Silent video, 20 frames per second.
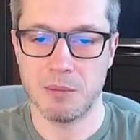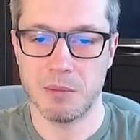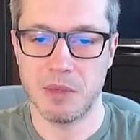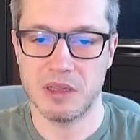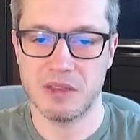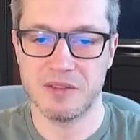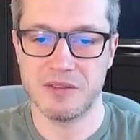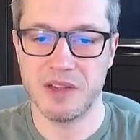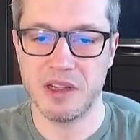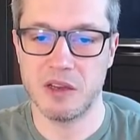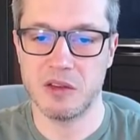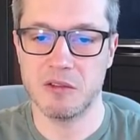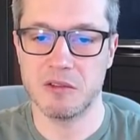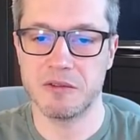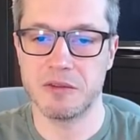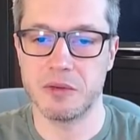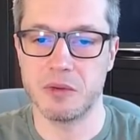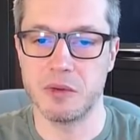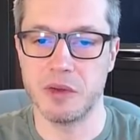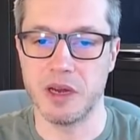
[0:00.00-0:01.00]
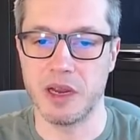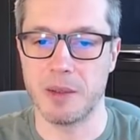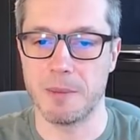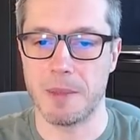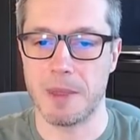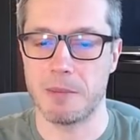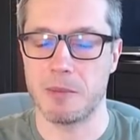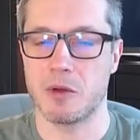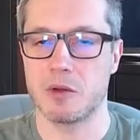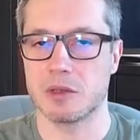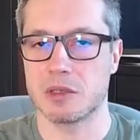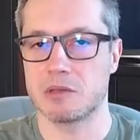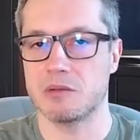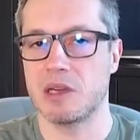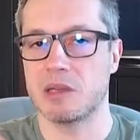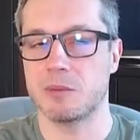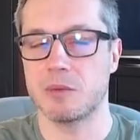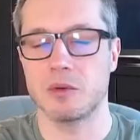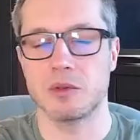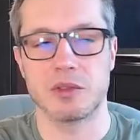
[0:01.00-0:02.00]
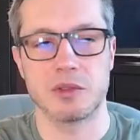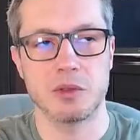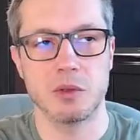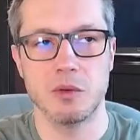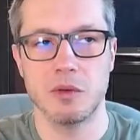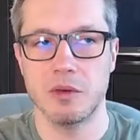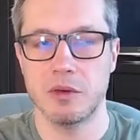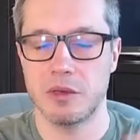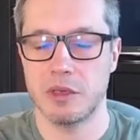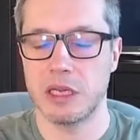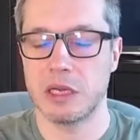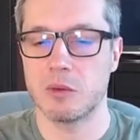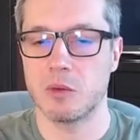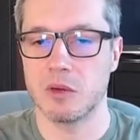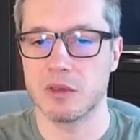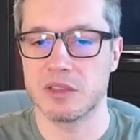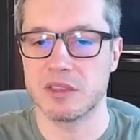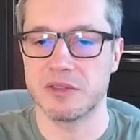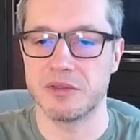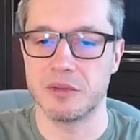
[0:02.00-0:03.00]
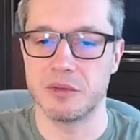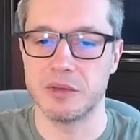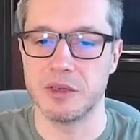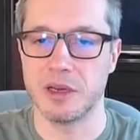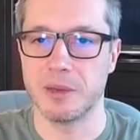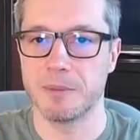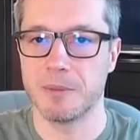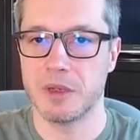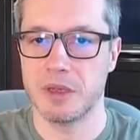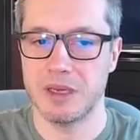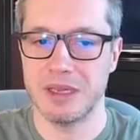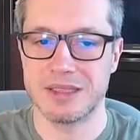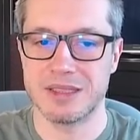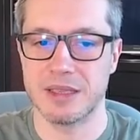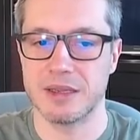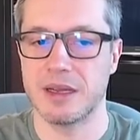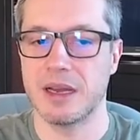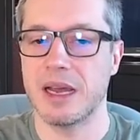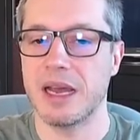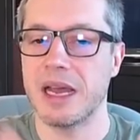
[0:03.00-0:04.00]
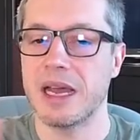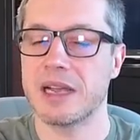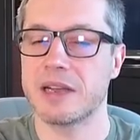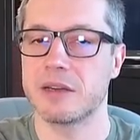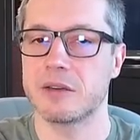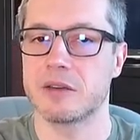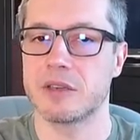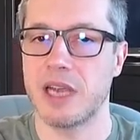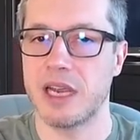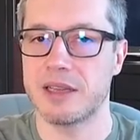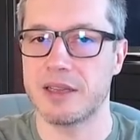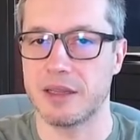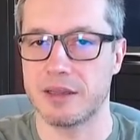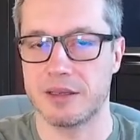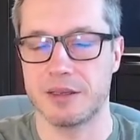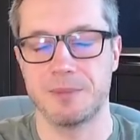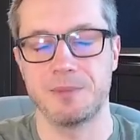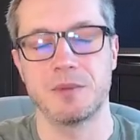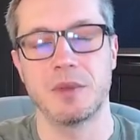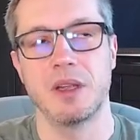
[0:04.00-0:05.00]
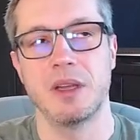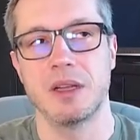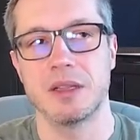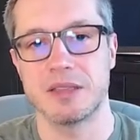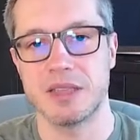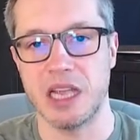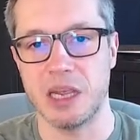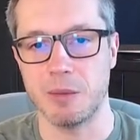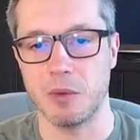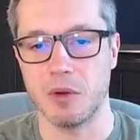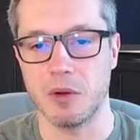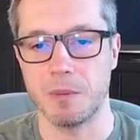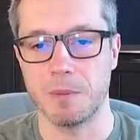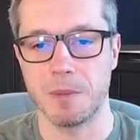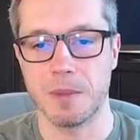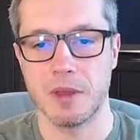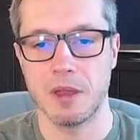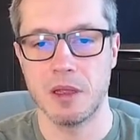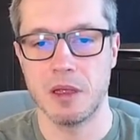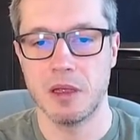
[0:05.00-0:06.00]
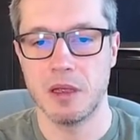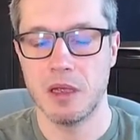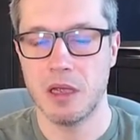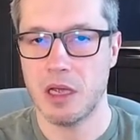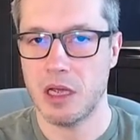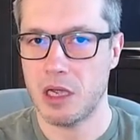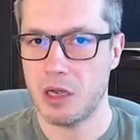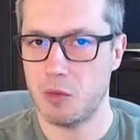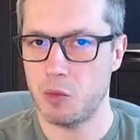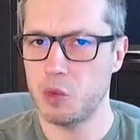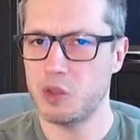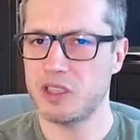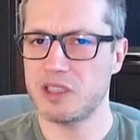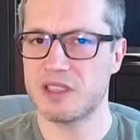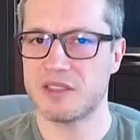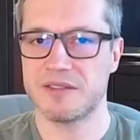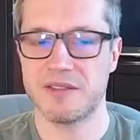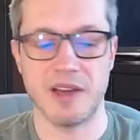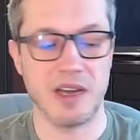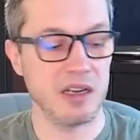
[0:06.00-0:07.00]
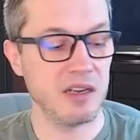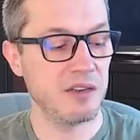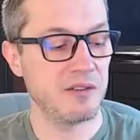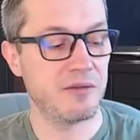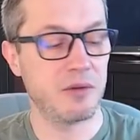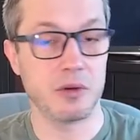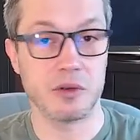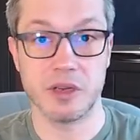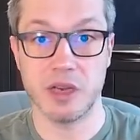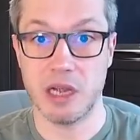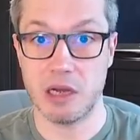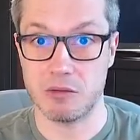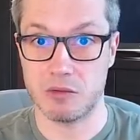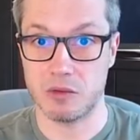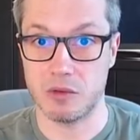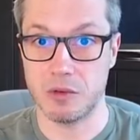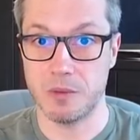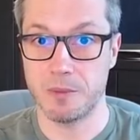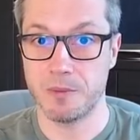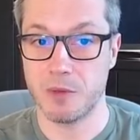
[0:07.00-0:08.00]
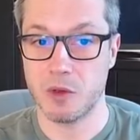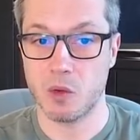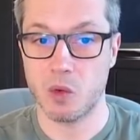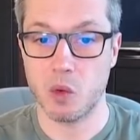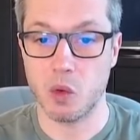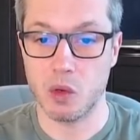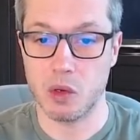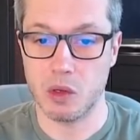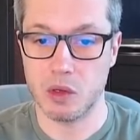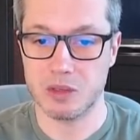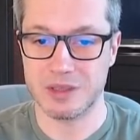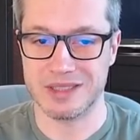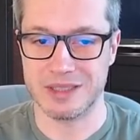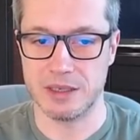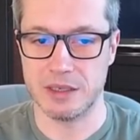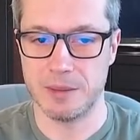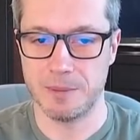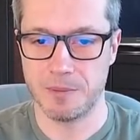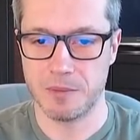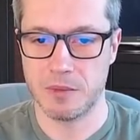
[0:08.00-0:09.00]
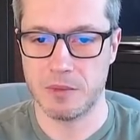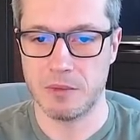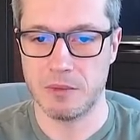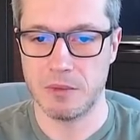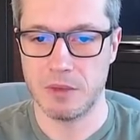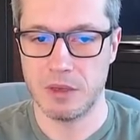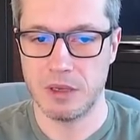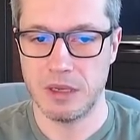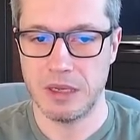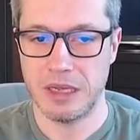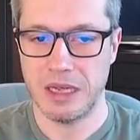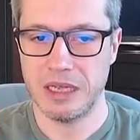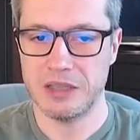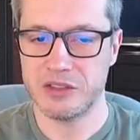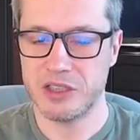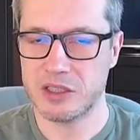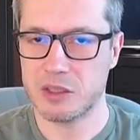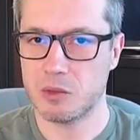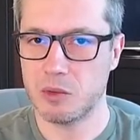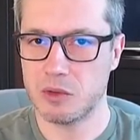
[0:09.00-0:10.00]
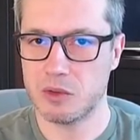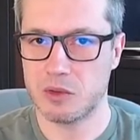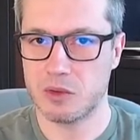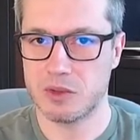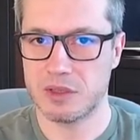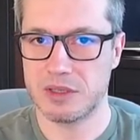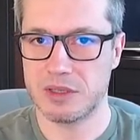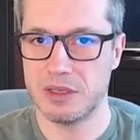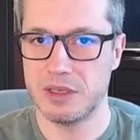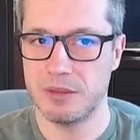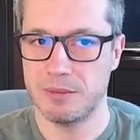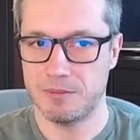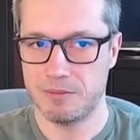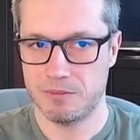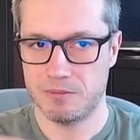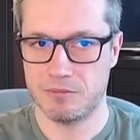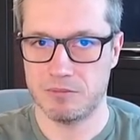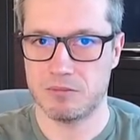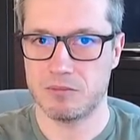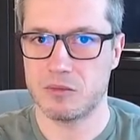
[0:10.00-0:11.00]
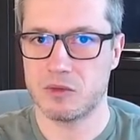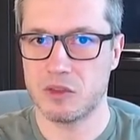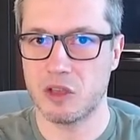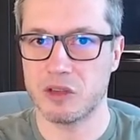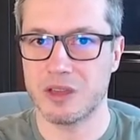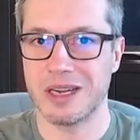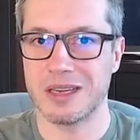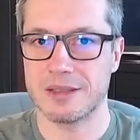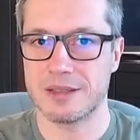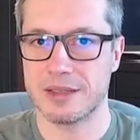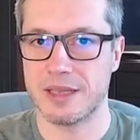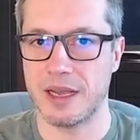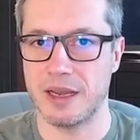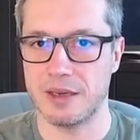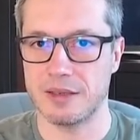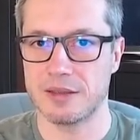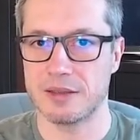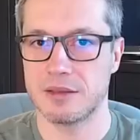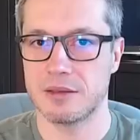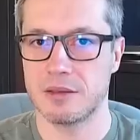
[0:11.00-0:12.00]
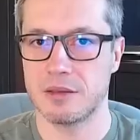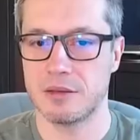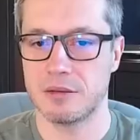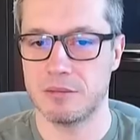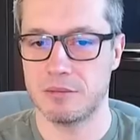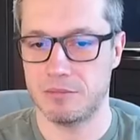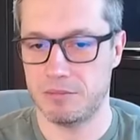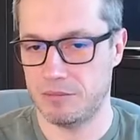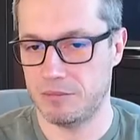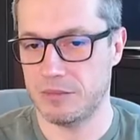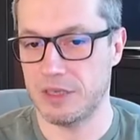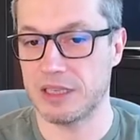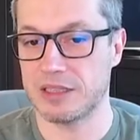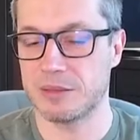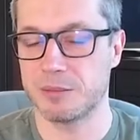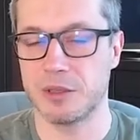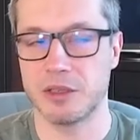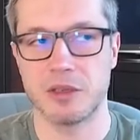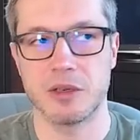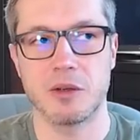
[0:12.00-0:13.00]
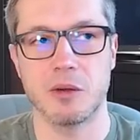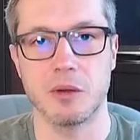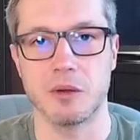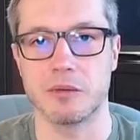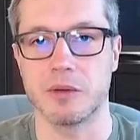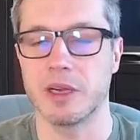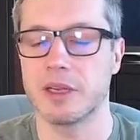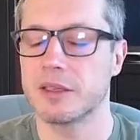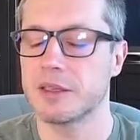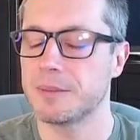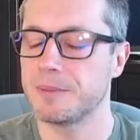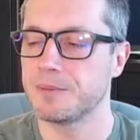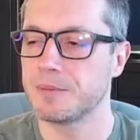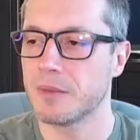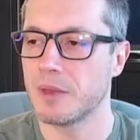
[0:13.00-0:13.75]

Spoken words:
but the value 3, because 1 plus 2 equals 3. It's an aggregated table, which is fine for the author who logs in and just want to see total sales. That's pretty cool, right?